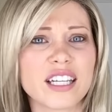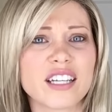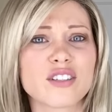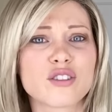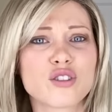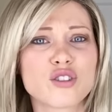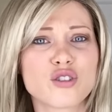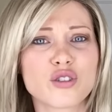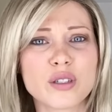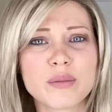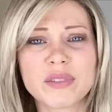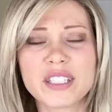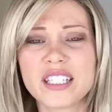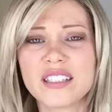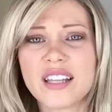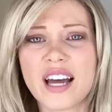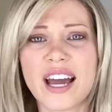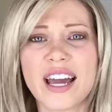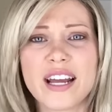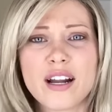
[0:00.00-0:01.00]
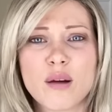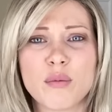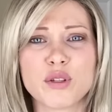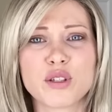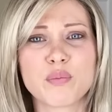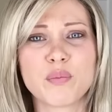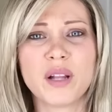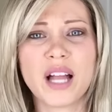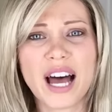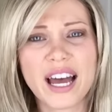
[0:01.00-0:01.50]
like extremely light,
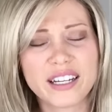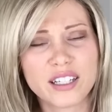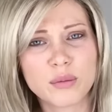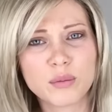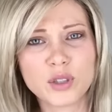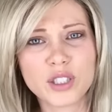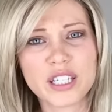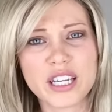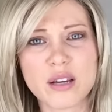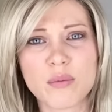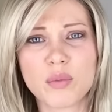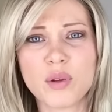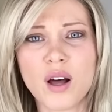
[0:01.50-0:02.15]
almost platinum looking